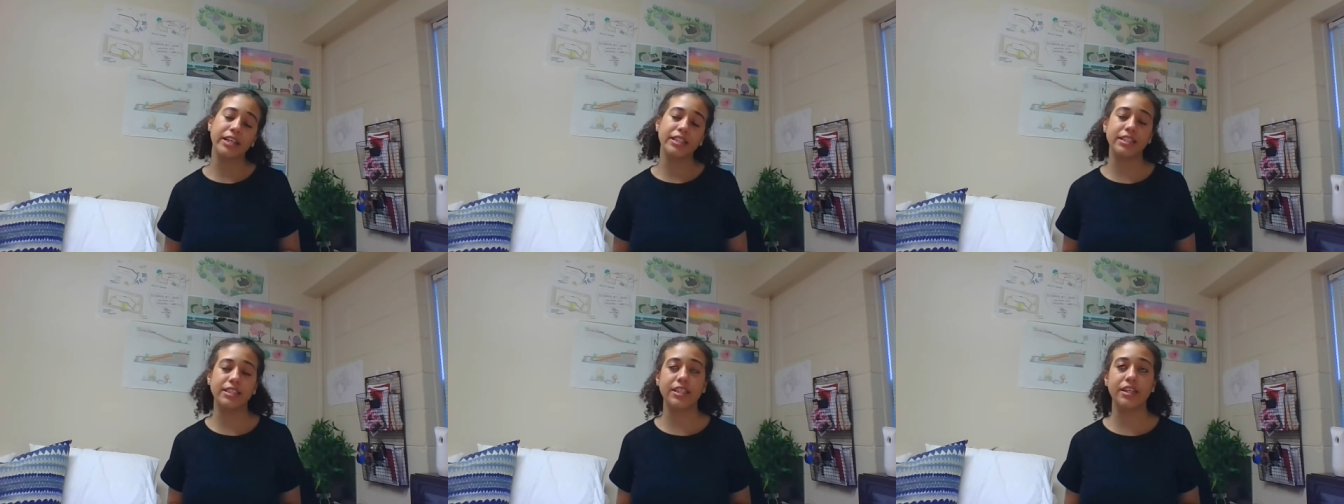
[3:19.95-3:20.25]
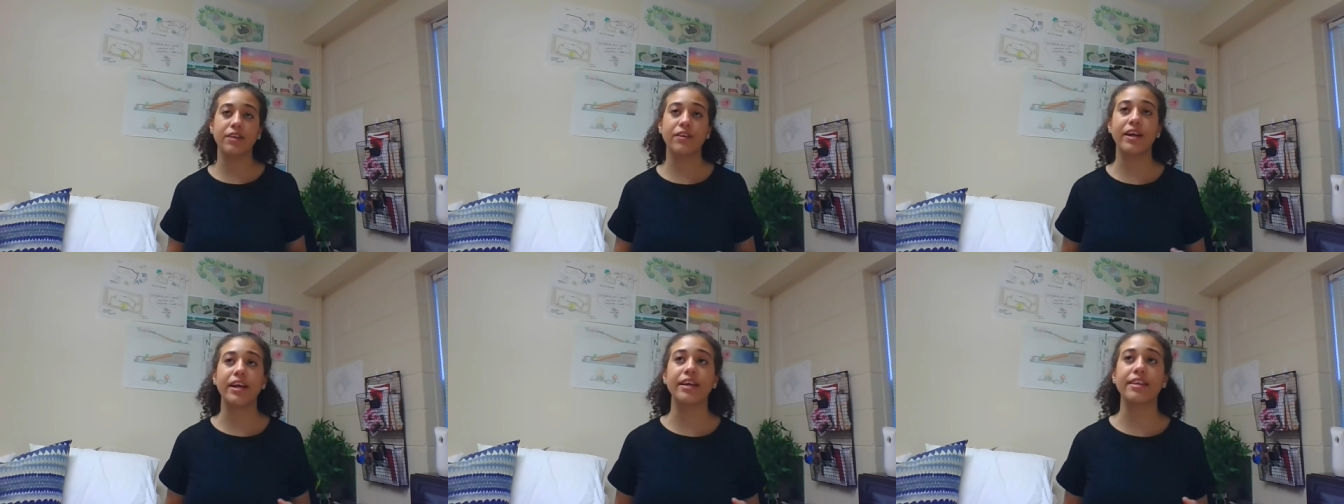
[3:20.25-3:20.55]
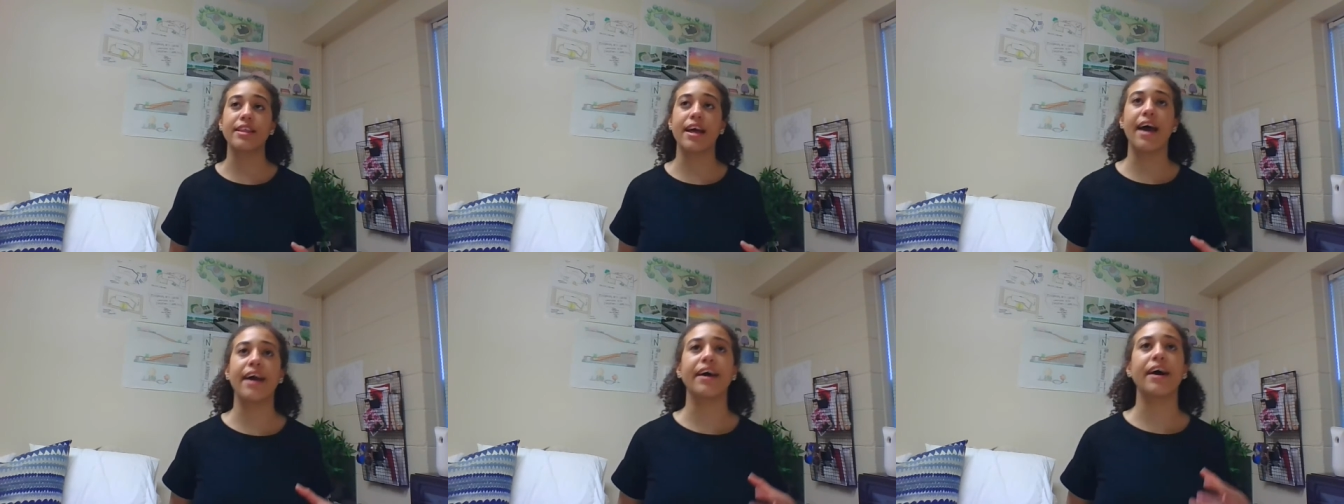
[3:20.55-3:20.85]

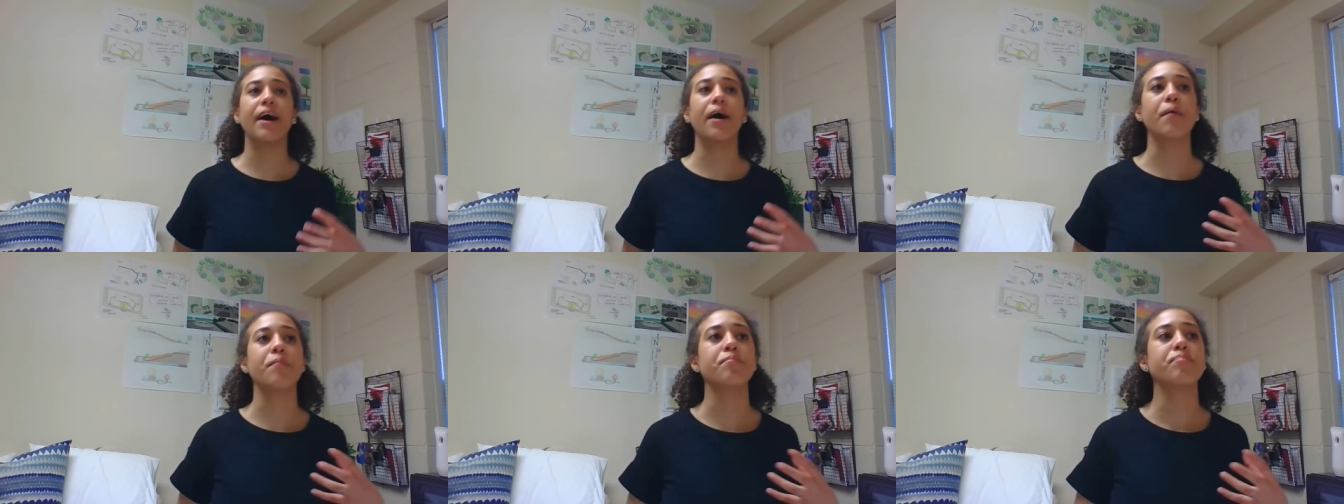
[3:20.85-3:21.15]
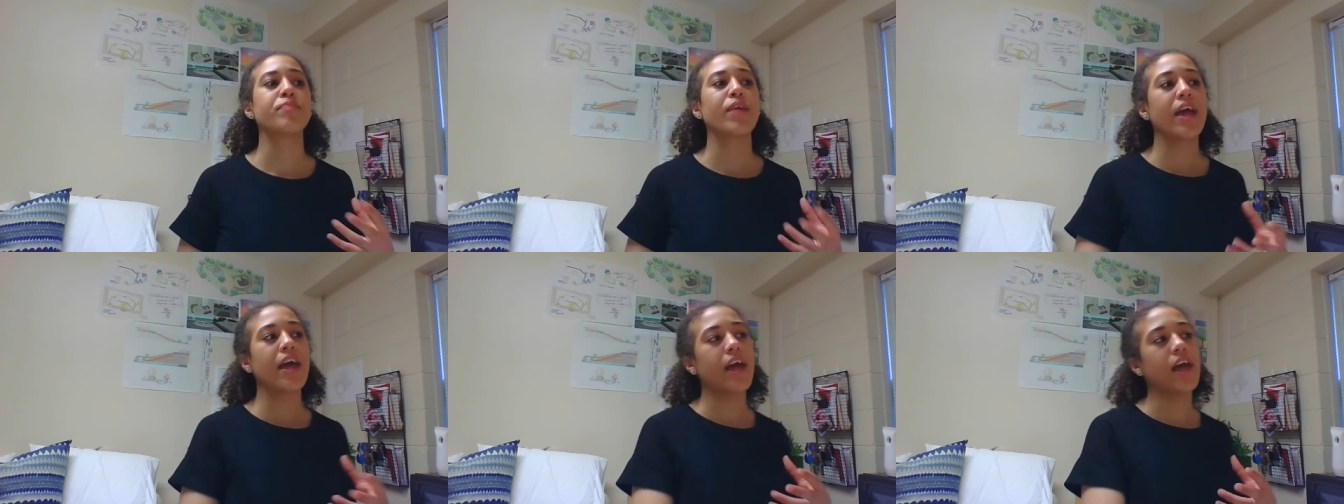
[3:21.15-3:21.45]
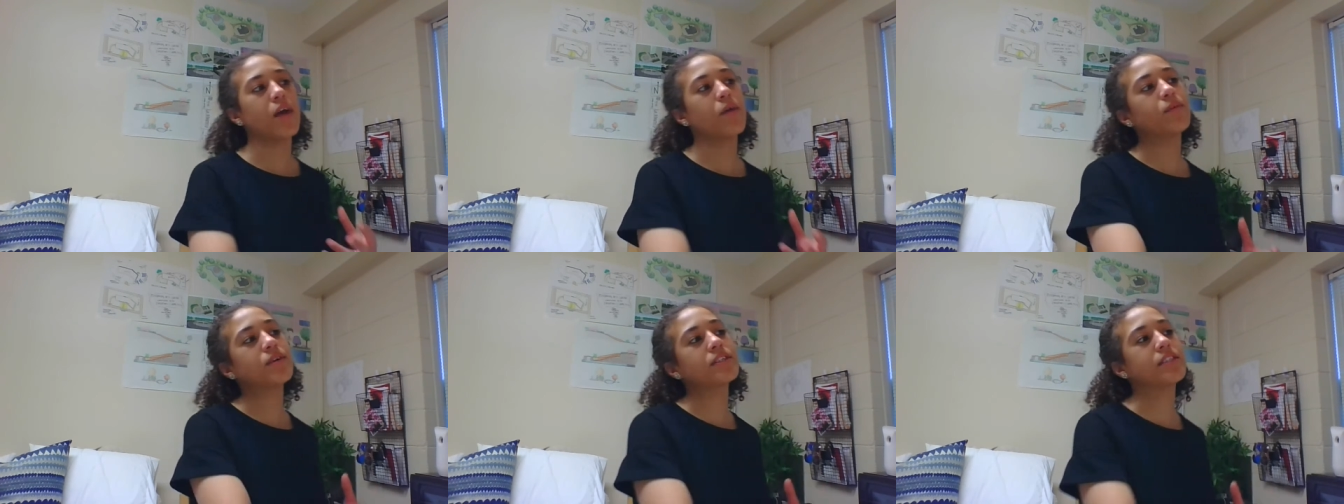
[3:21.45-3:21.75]
considering that
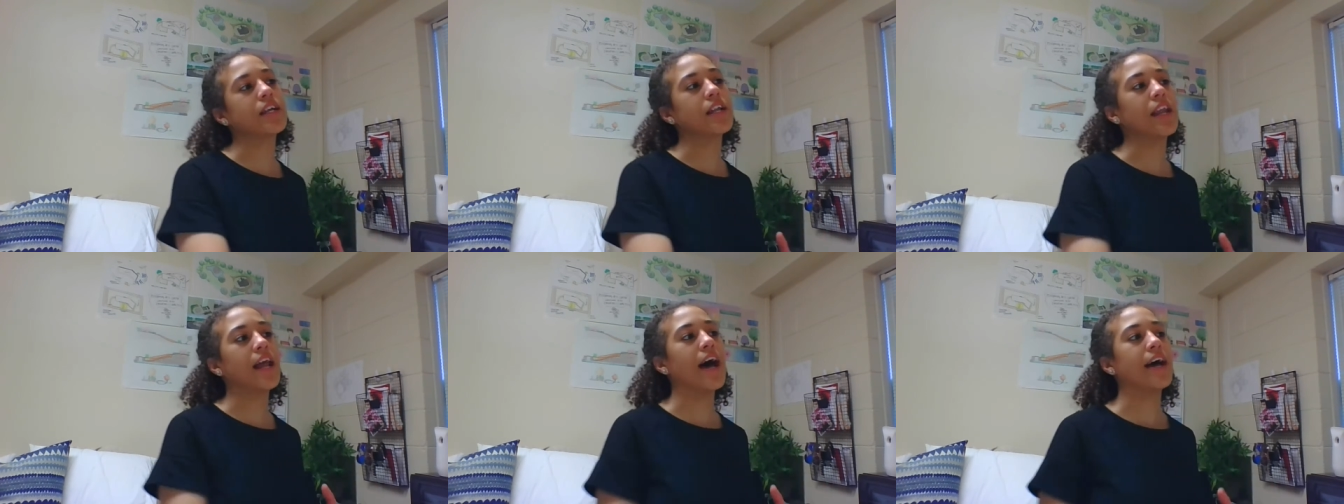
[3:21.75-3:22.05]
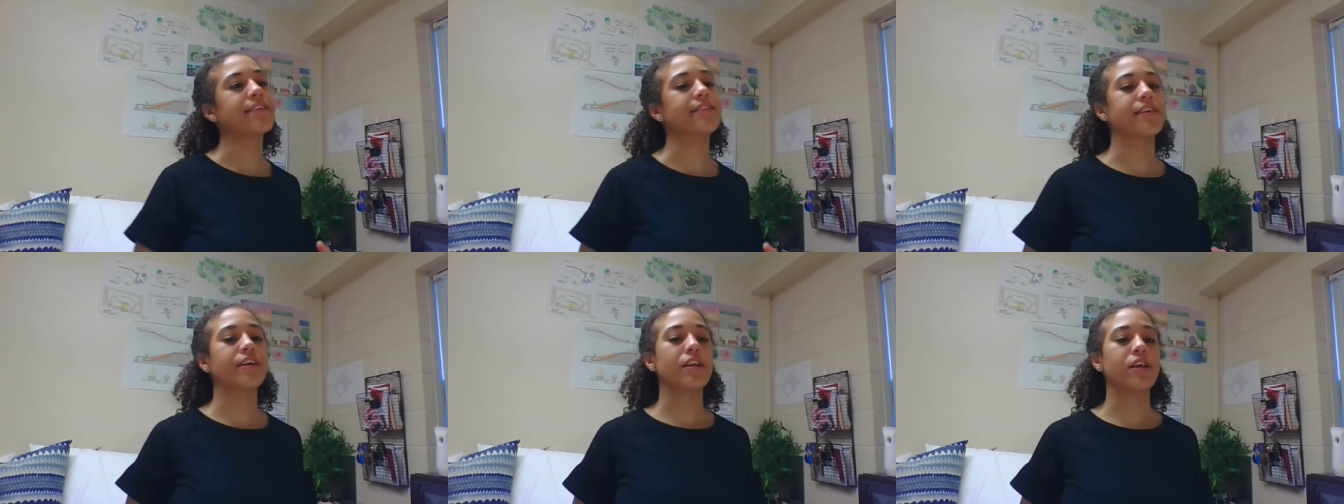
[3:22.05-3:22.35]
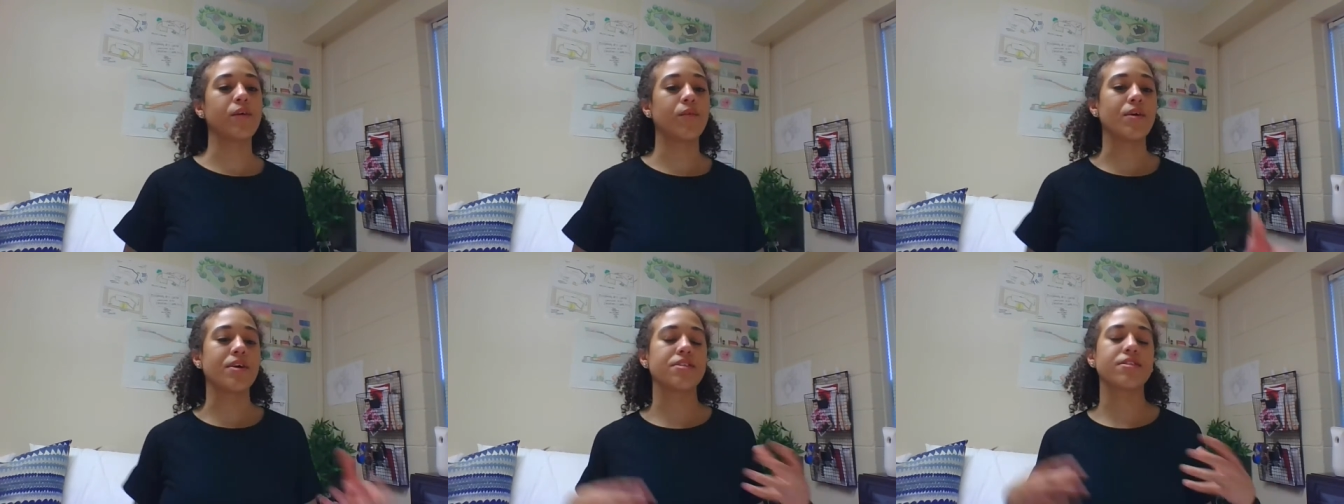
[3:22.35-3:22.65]
it was a lot
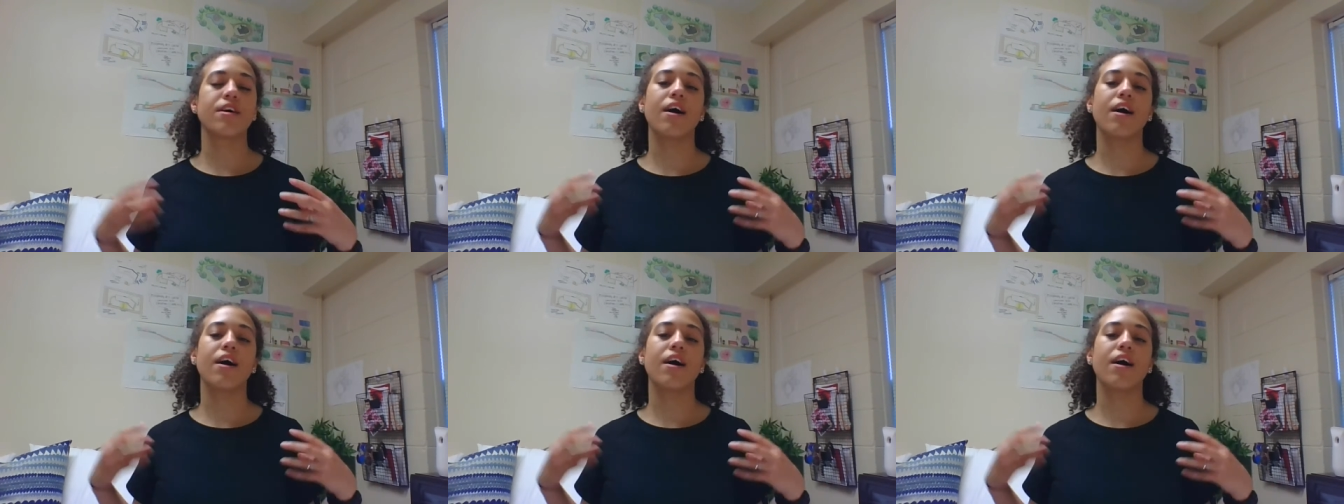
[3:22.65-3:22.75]
dealing with